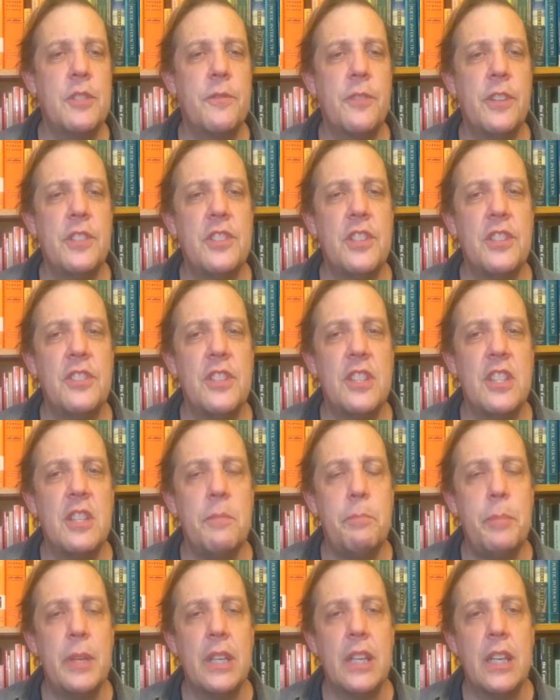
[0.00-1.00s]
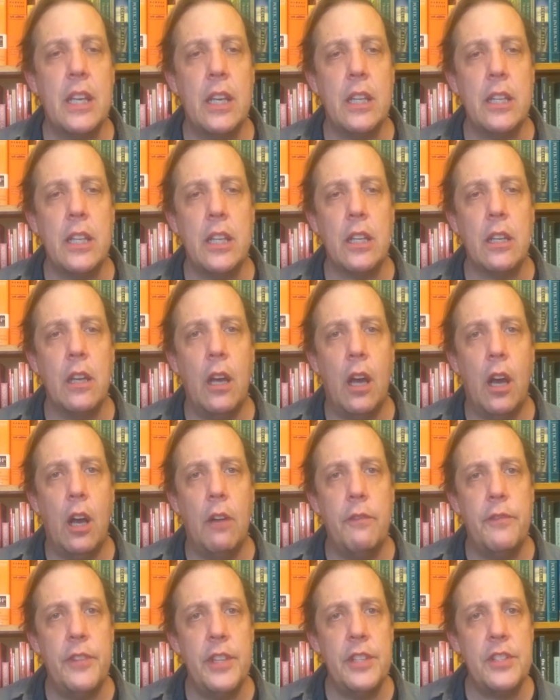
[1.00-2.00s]
for instance, at the beginning
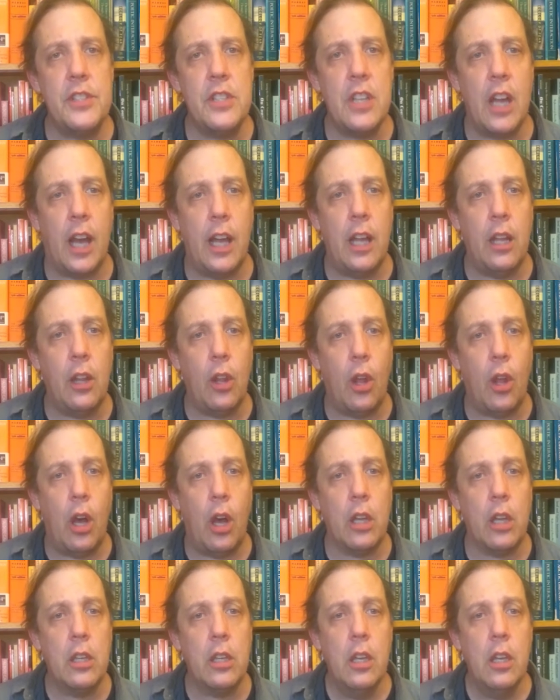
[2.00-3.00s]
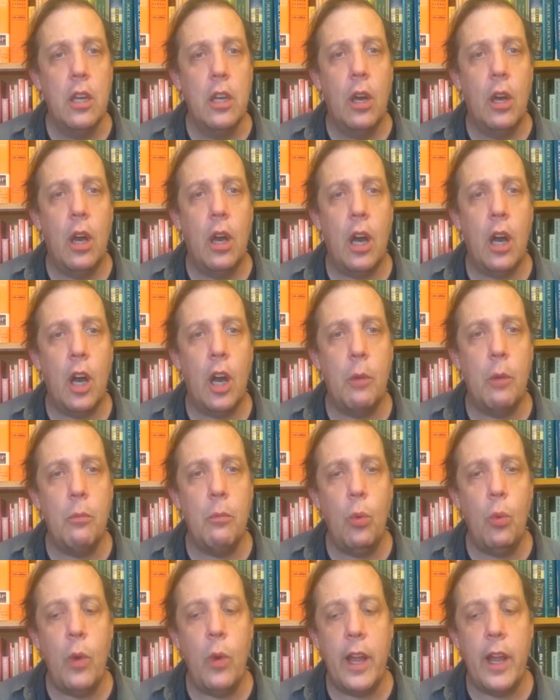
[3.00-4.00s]
of this dialogue, um,
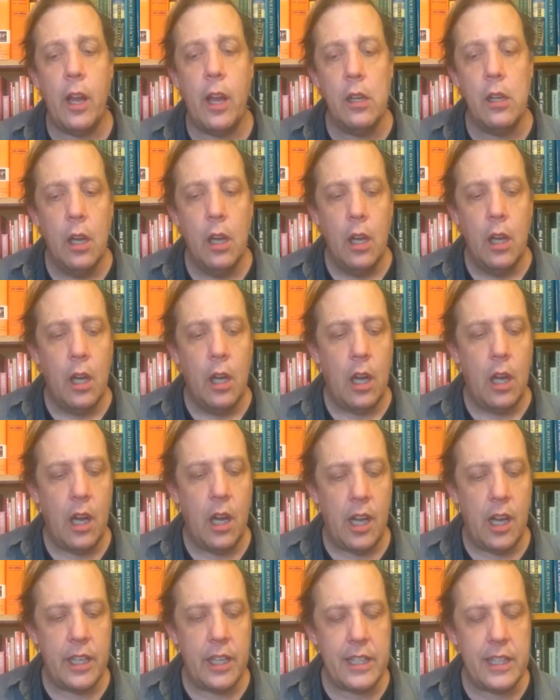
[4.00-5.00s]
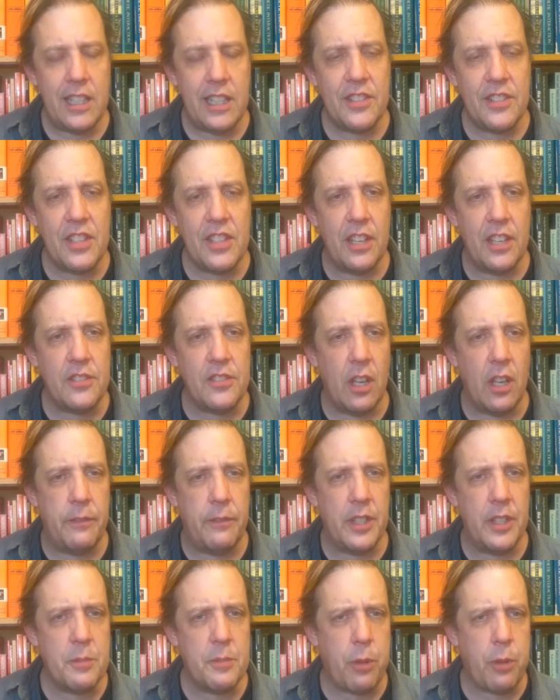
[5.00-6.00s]
where uh, he says of
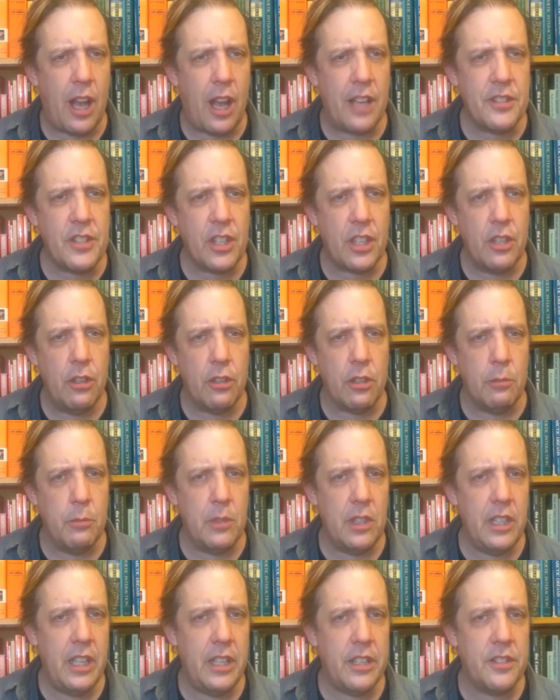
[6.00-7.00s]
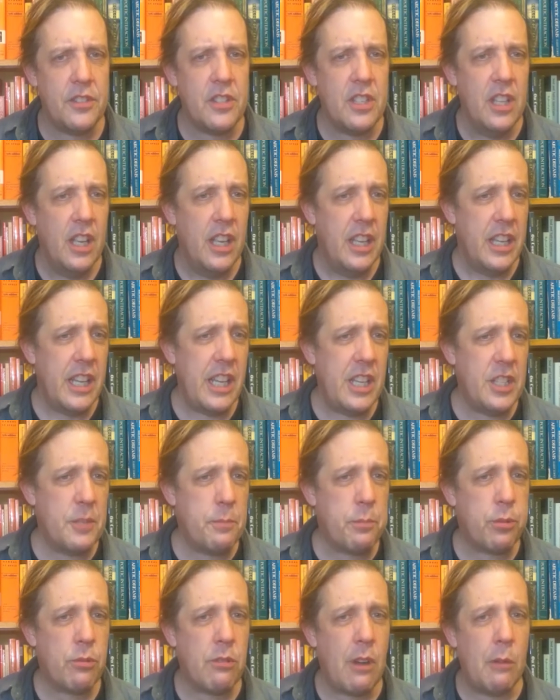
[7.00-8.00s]
his prosecutor Meletus, he's
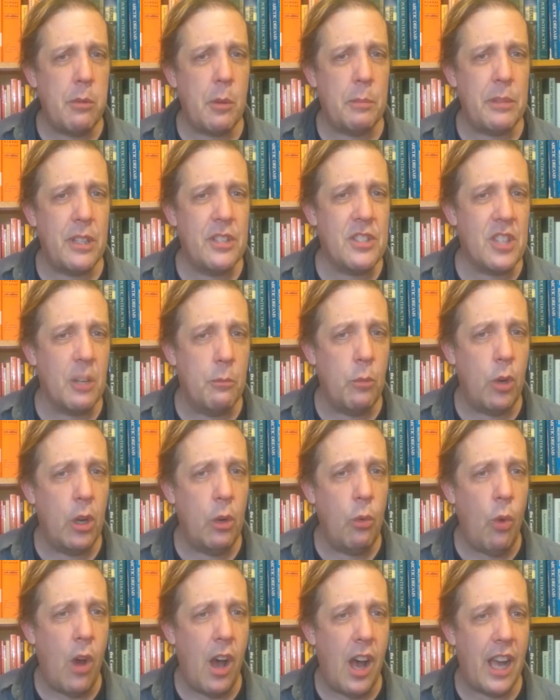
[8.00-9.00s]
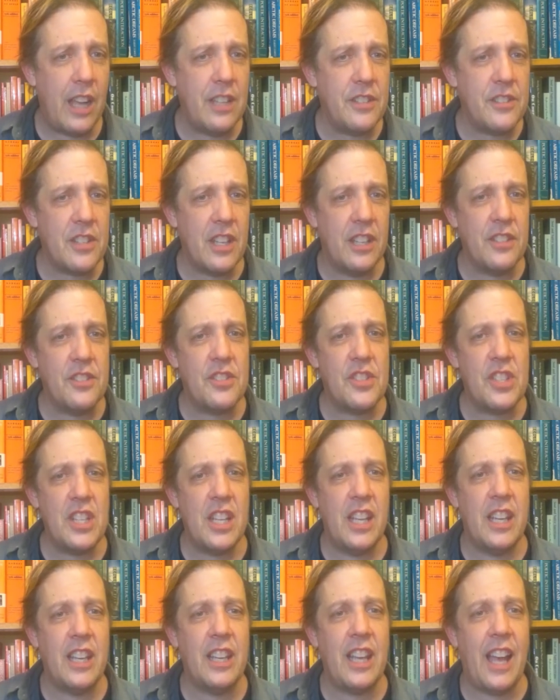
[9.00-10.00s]
probably someone wise in
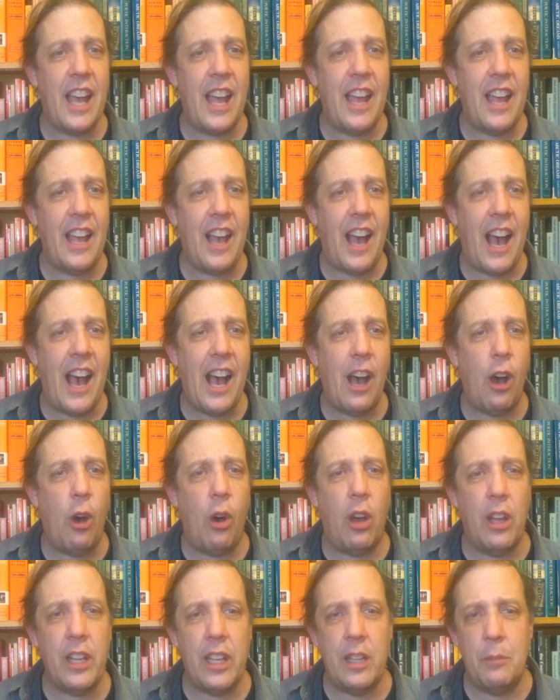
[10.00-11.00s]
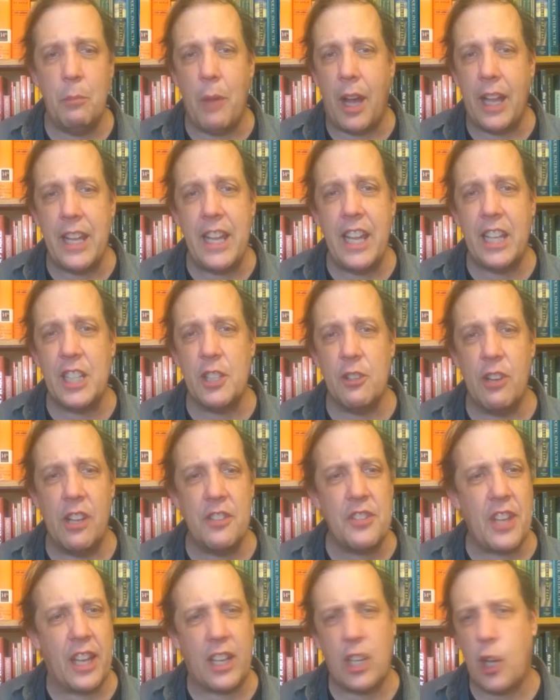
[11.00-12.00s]
seeing how, in my
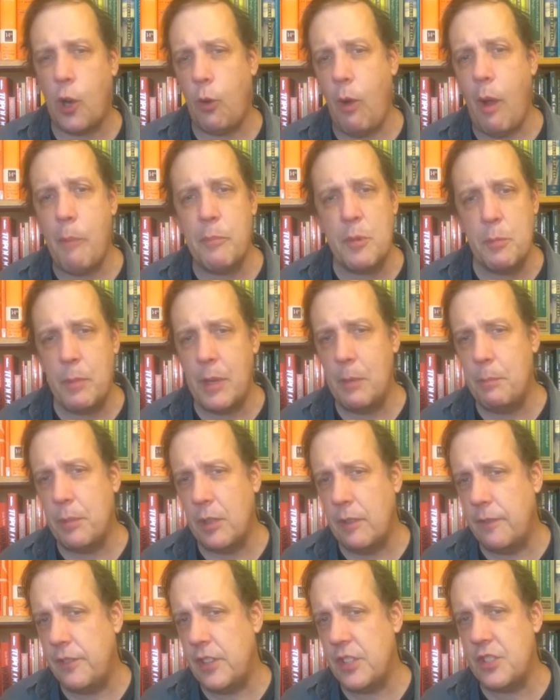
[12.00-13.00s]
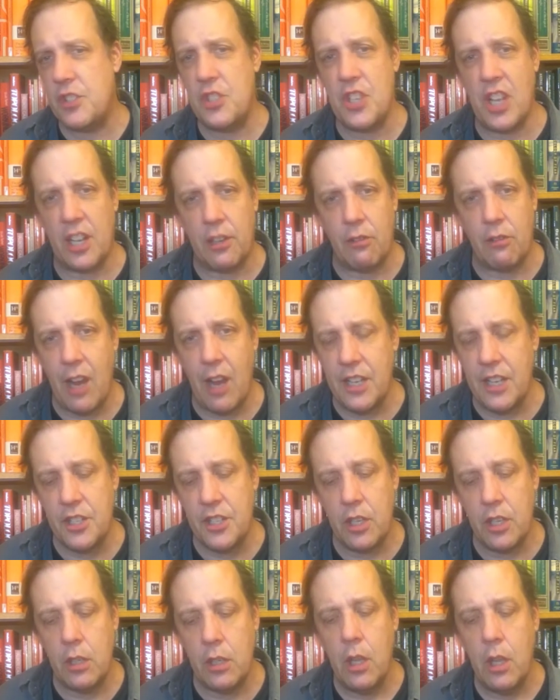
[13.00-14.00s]
ignorance, I corrupt people of this
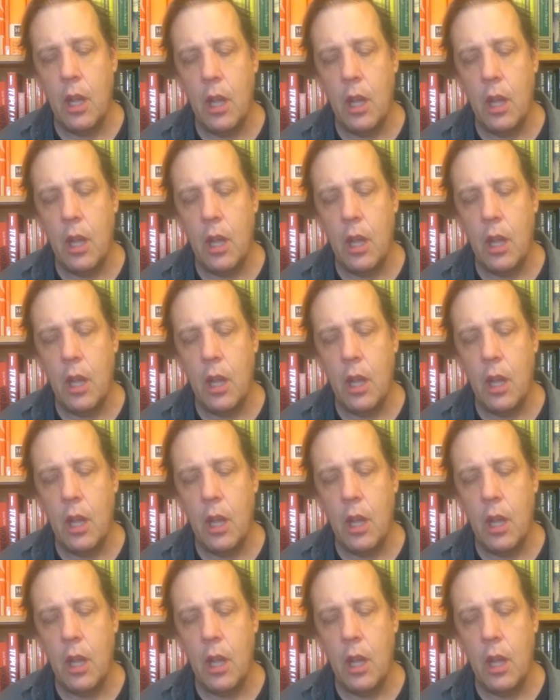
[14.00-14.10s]
generation.